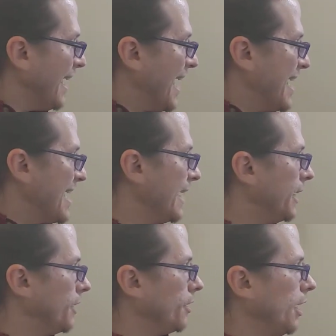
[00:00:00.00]

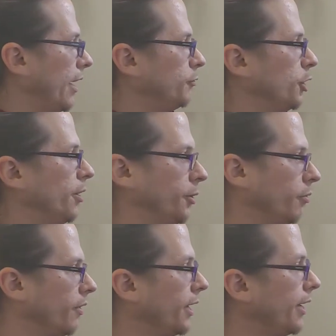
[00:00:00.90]
and I've drawn
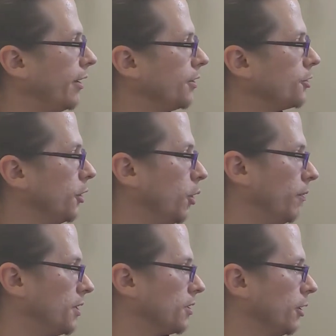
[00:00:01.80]
over here, so
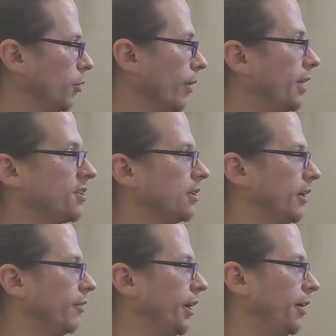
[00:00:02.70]
this little red
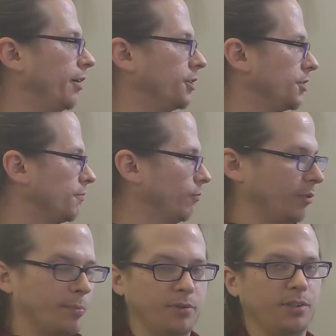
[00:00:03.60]
sliver here just
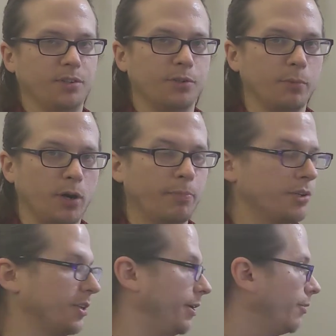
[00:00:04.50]
represents a small
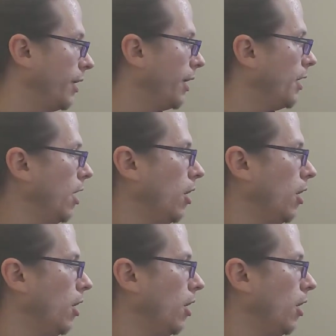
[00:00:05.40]
percent, right?